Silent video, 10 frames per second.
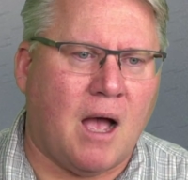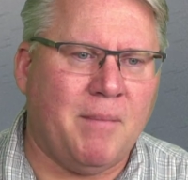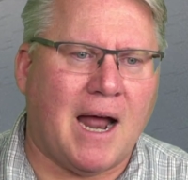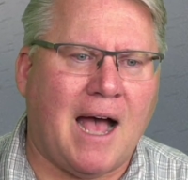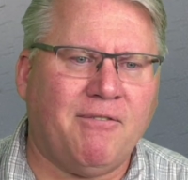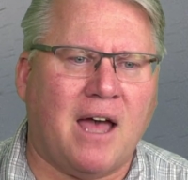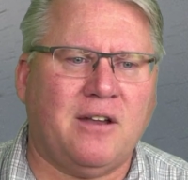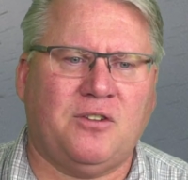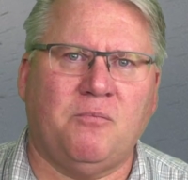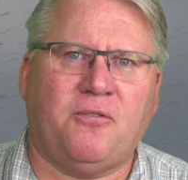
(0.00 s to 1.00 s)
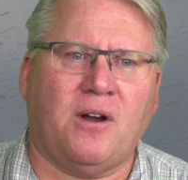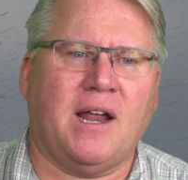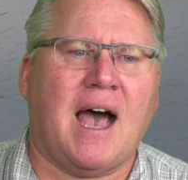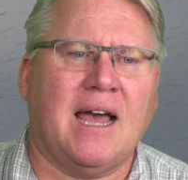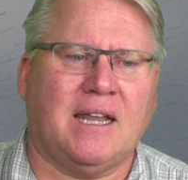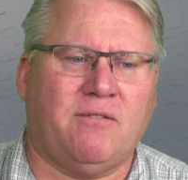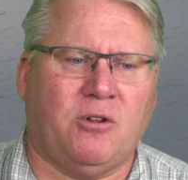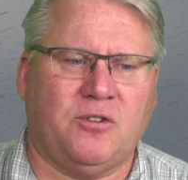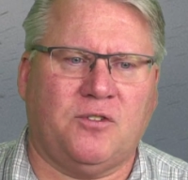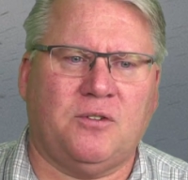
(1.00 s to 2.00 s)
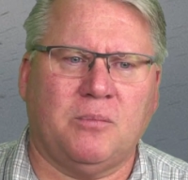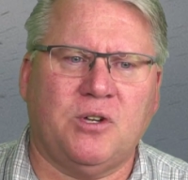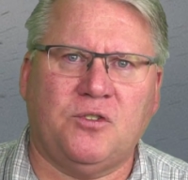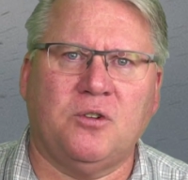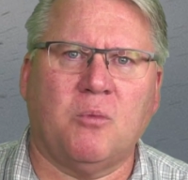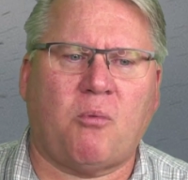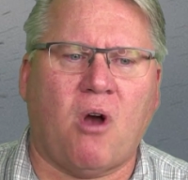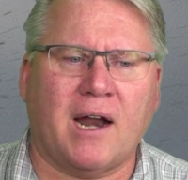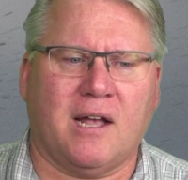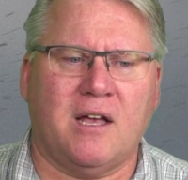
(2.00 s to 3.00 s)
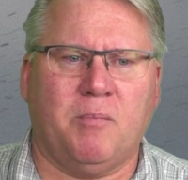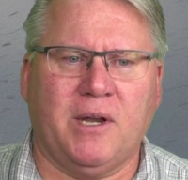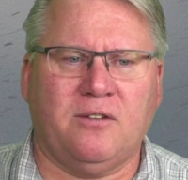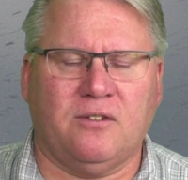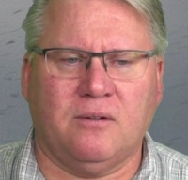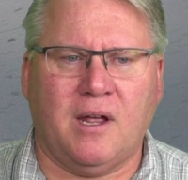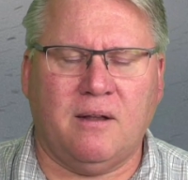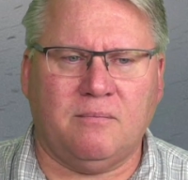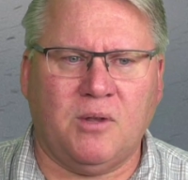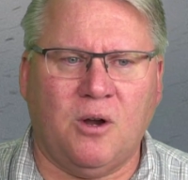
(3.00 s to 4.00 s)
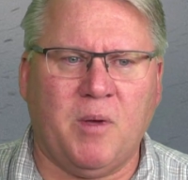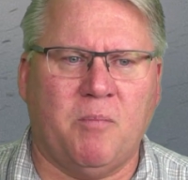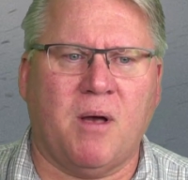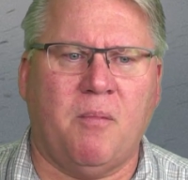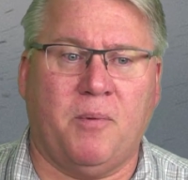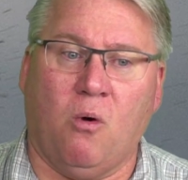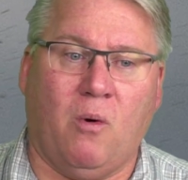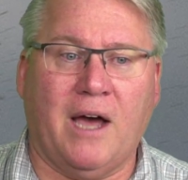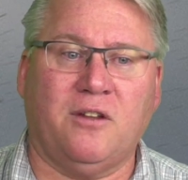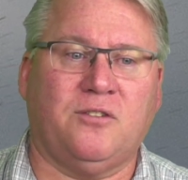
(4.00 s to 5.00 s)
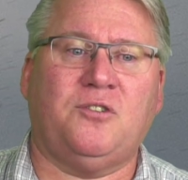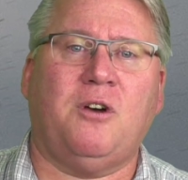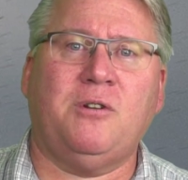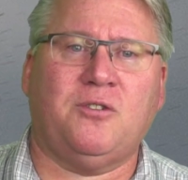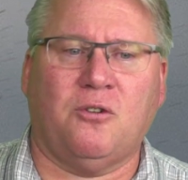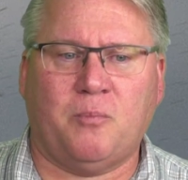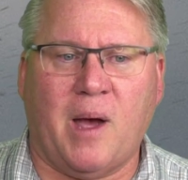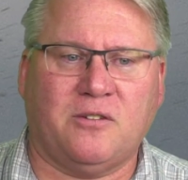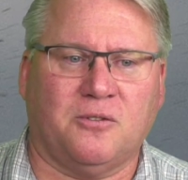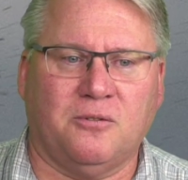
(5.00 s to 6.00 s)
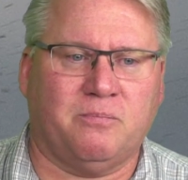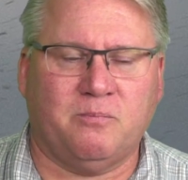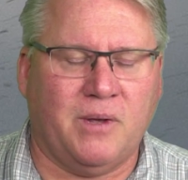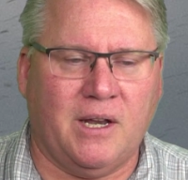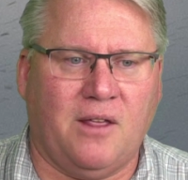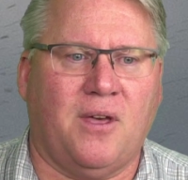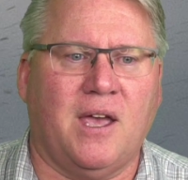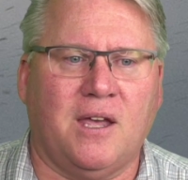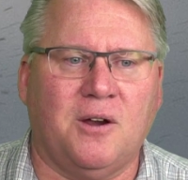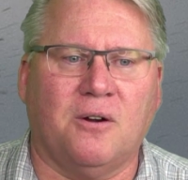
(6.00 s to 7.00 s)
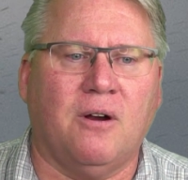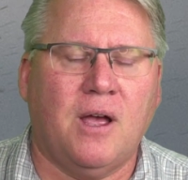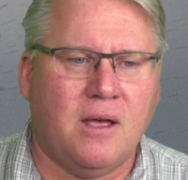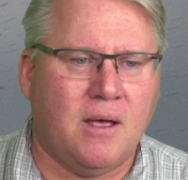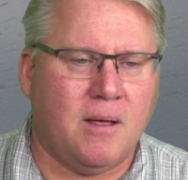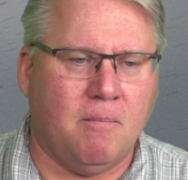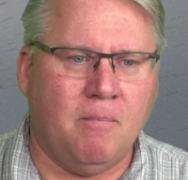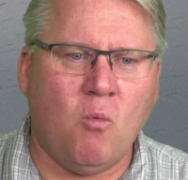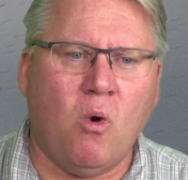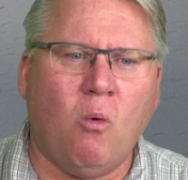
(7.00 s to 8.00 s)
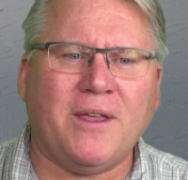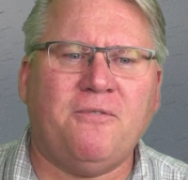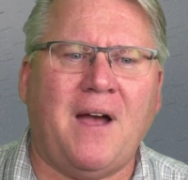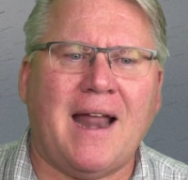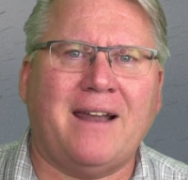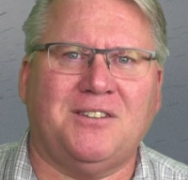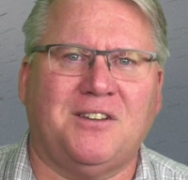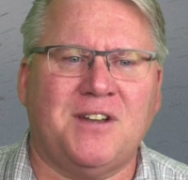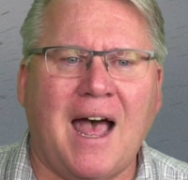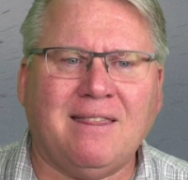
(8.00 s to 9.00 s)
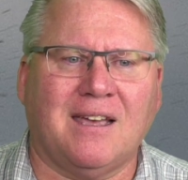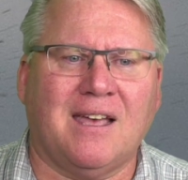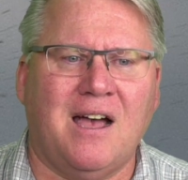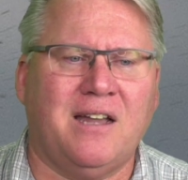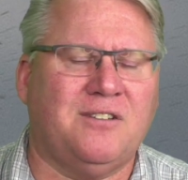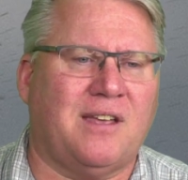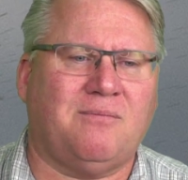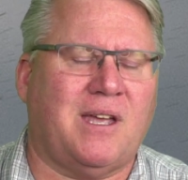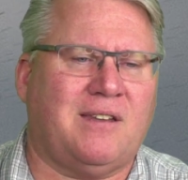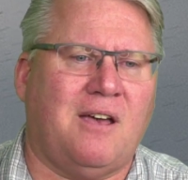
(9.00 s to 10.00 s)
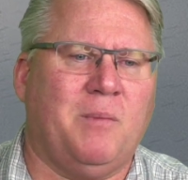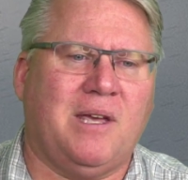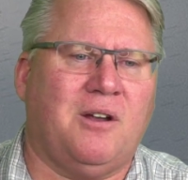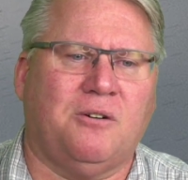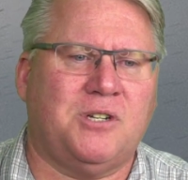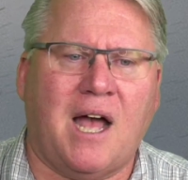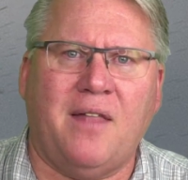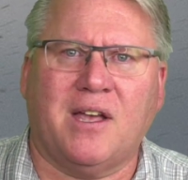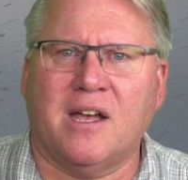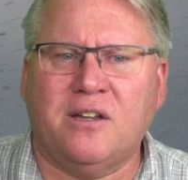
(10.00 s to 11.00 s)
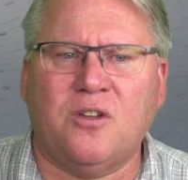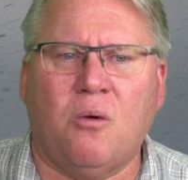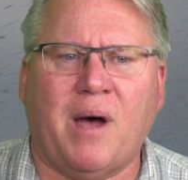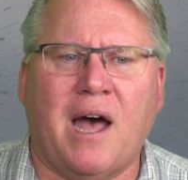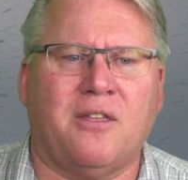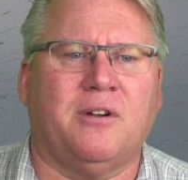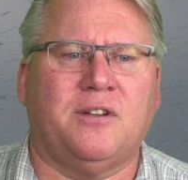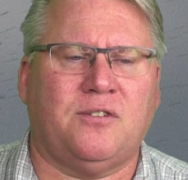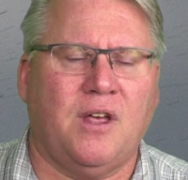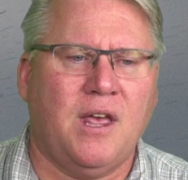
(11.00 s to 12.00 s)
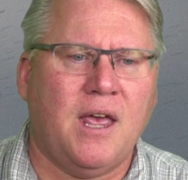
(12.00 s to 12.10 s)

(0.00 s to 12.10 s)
I've gotten to some fairly high levels at some consumer product companies and people come and go, why doesn't so-and-so sponsor anything here? Well, what you find out is it's not the guns. They tell me, John, the guns don't bother us.